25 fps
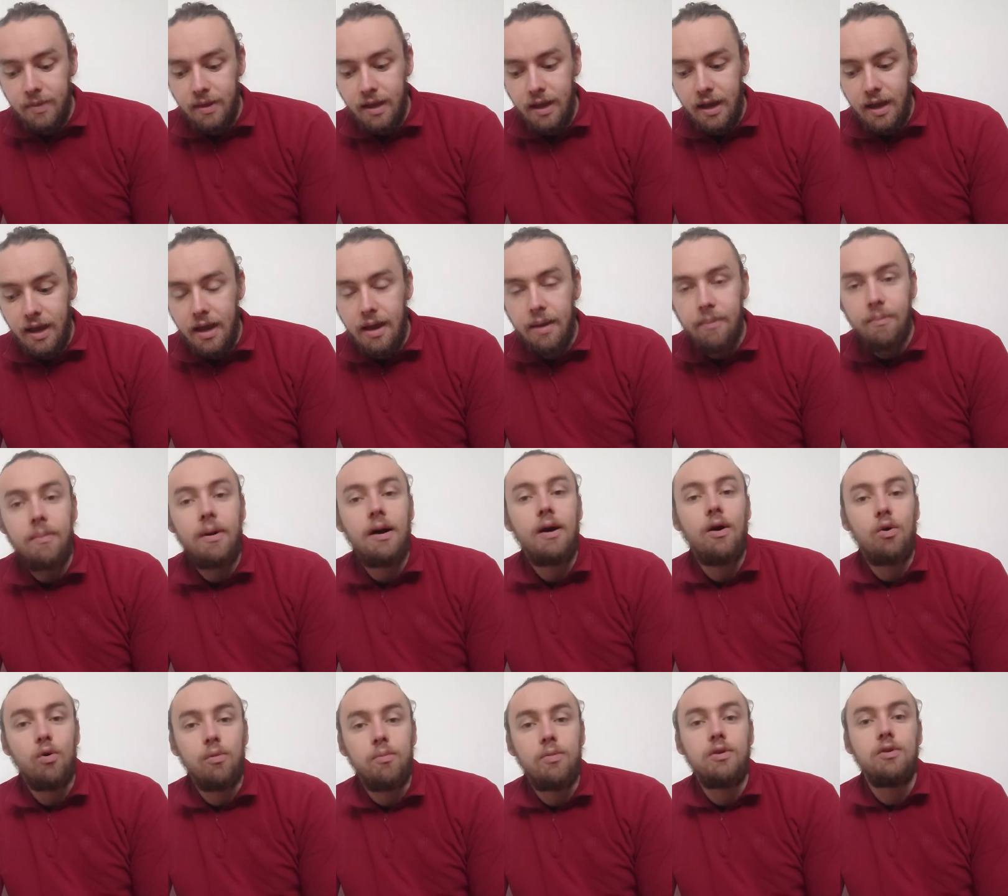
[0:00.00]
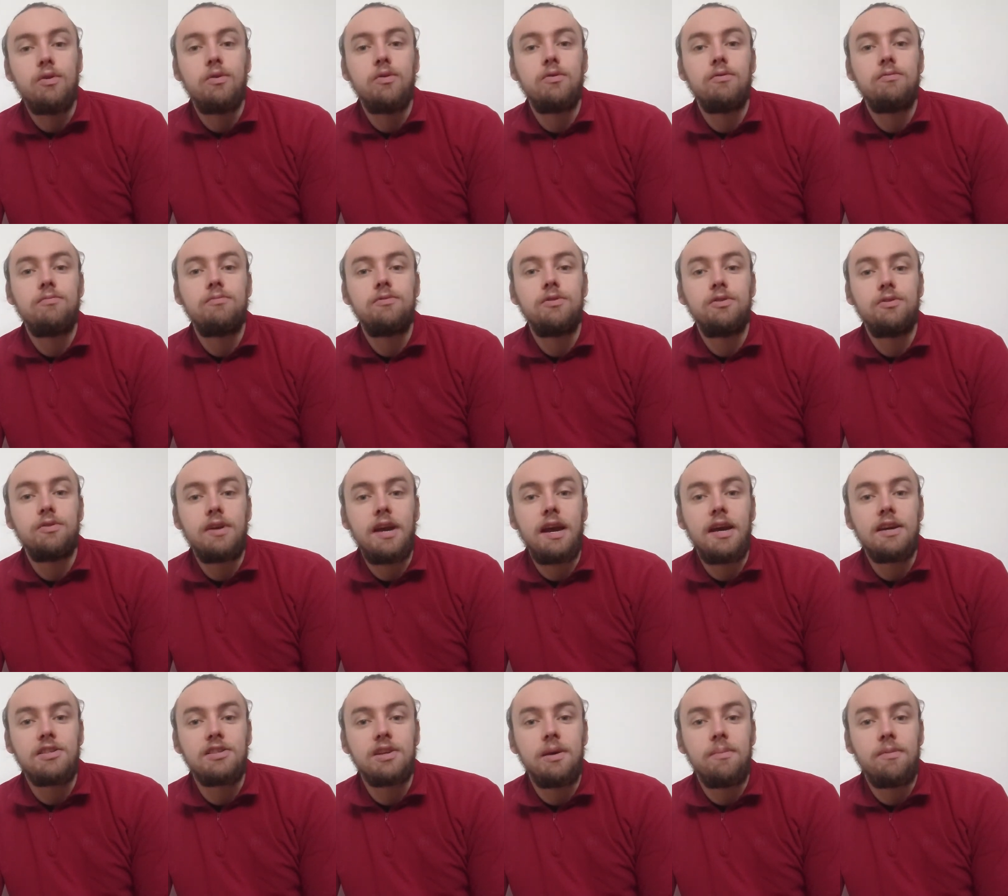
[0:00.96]
I hope you'll
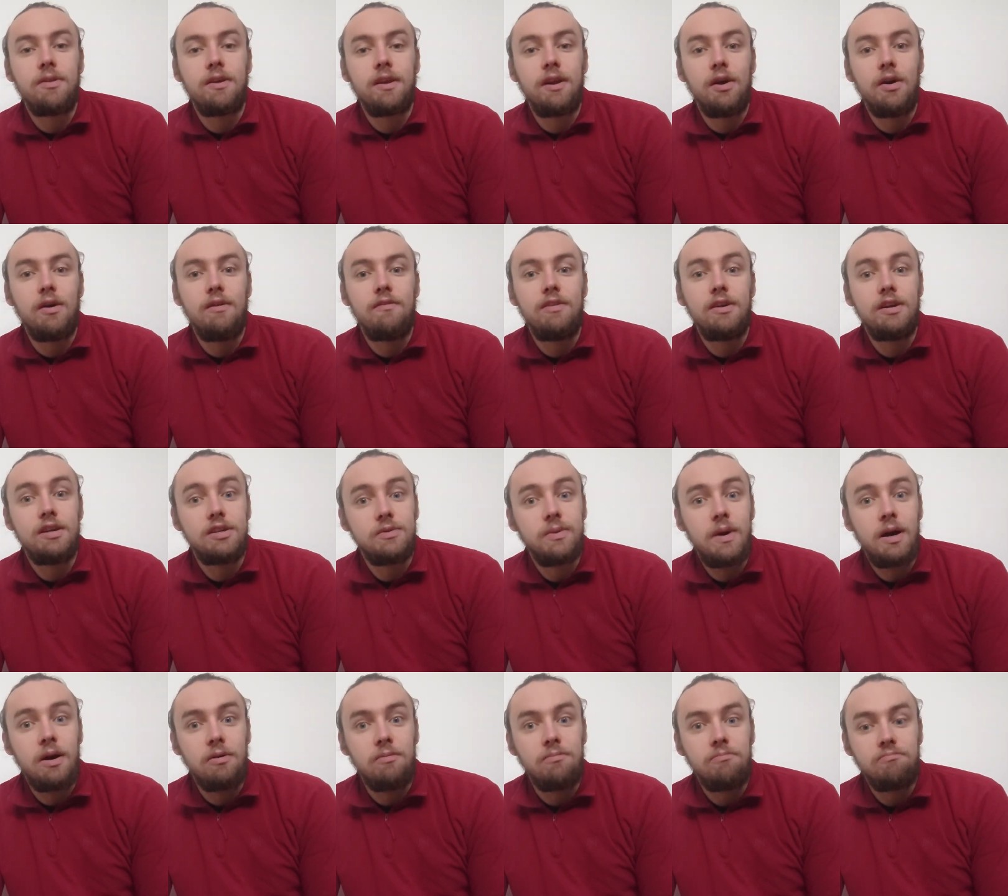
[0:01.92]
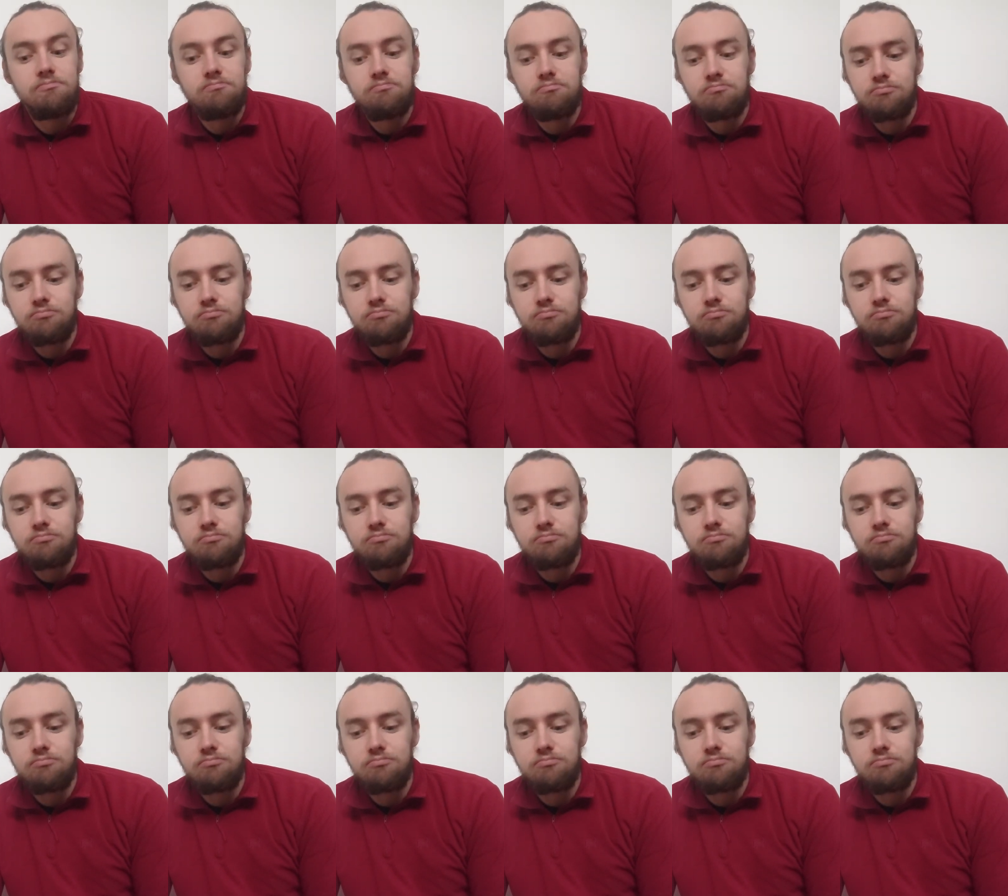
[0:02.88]
get something out of it as well.